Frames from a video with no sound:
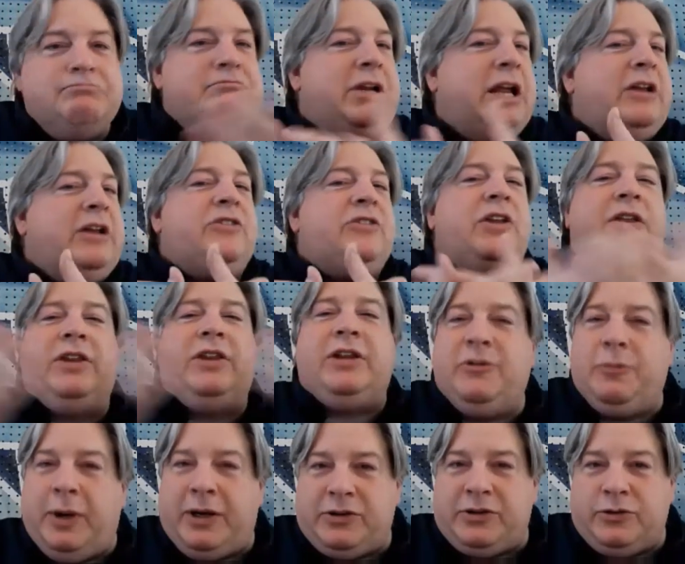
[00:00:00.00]
It's nothing
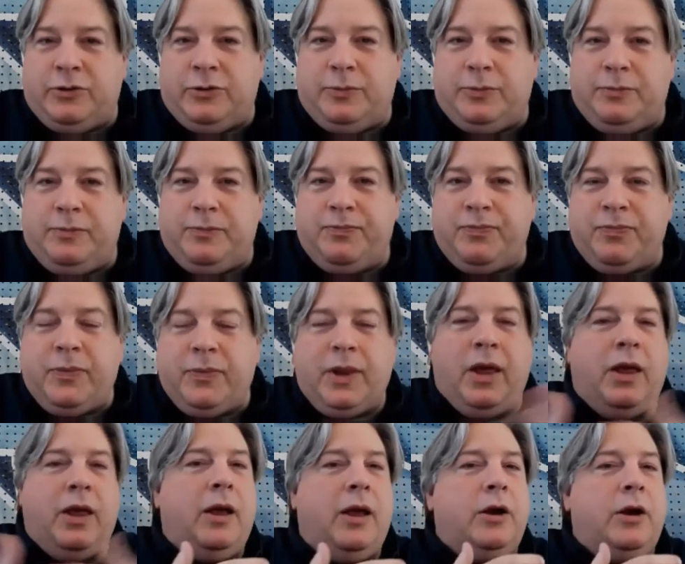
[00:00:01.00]
special.
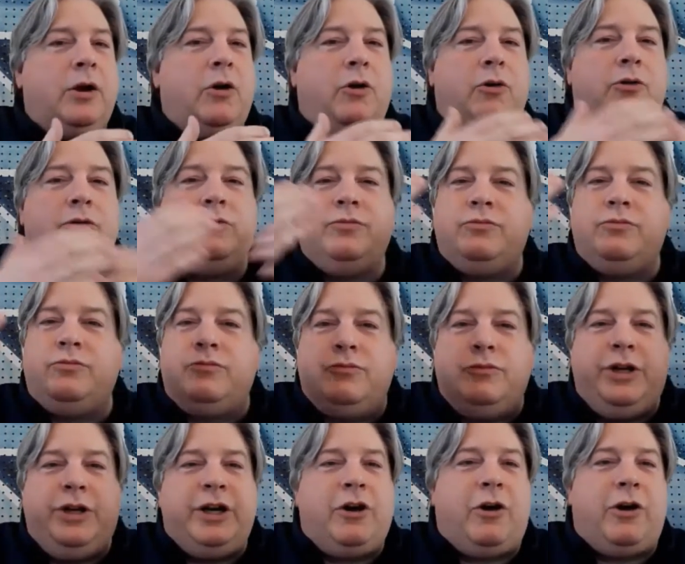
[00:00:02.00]
Girl
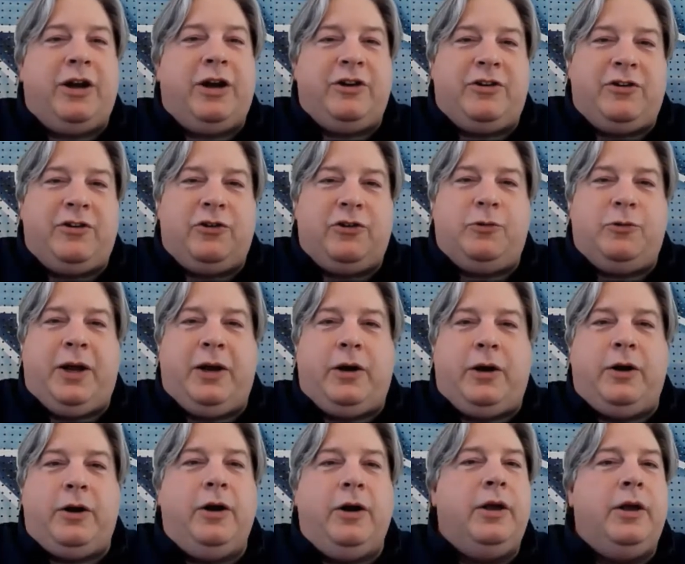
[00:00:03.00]
reincarnates as a
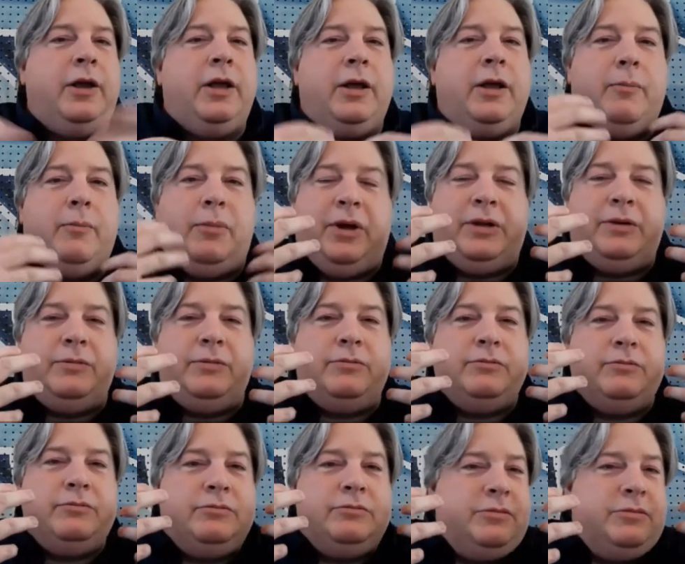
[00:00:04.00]
spider, but
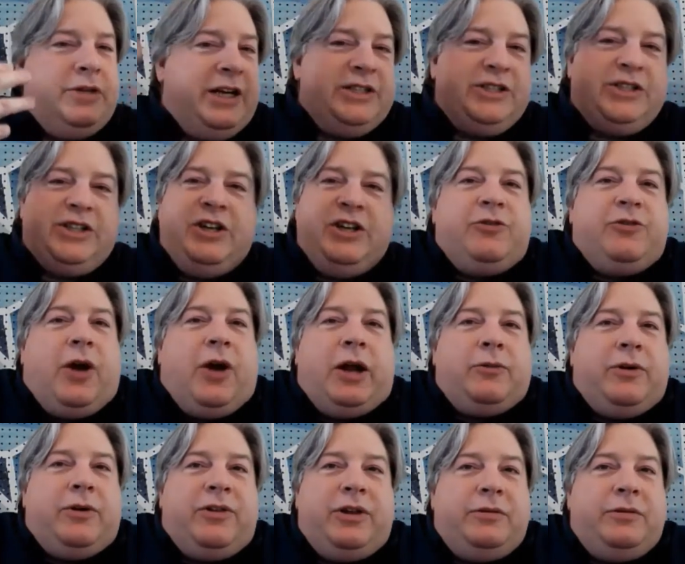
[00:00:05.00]
she's fine
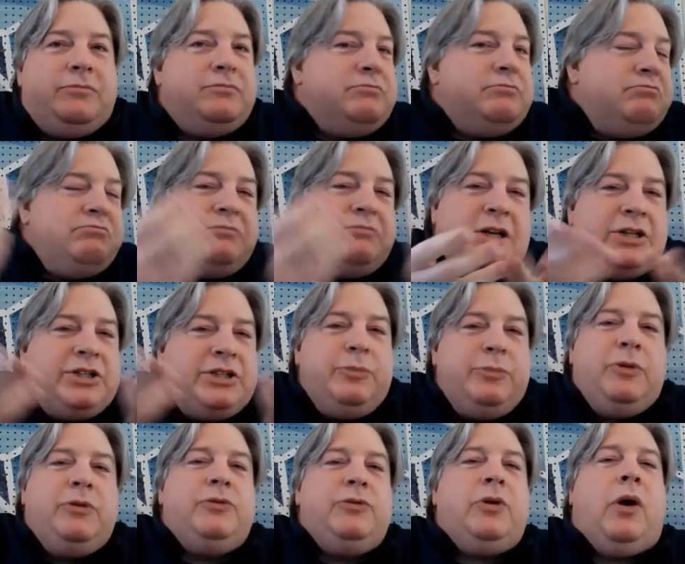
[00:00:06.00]
with it, and she
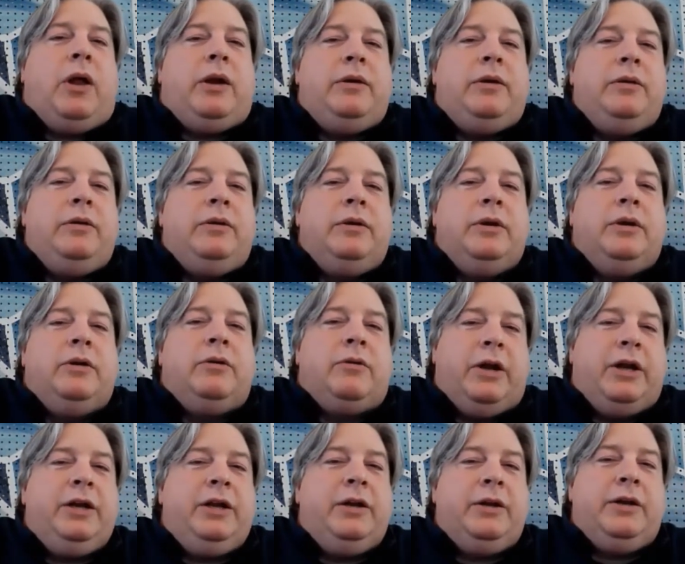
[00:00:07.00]
moves on.
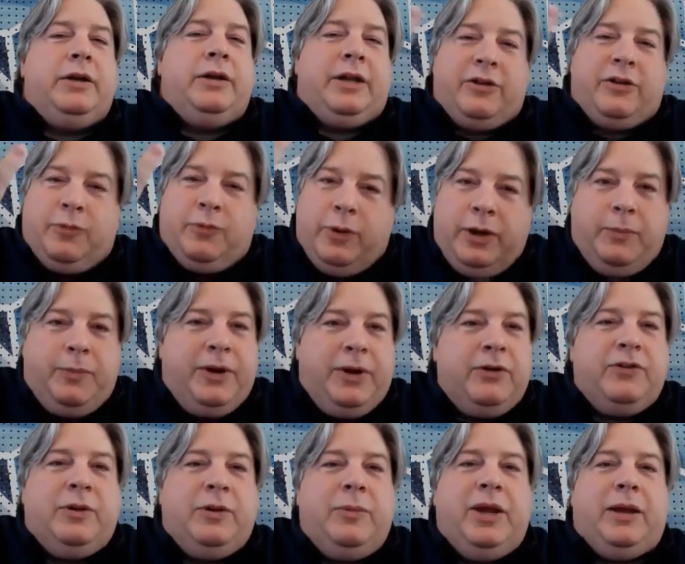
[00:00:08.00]
Right? That's what it
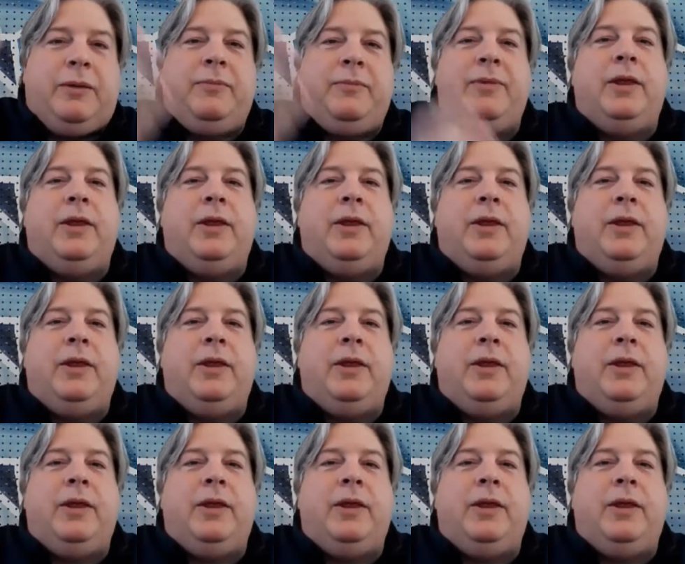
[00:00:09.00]
appears to be.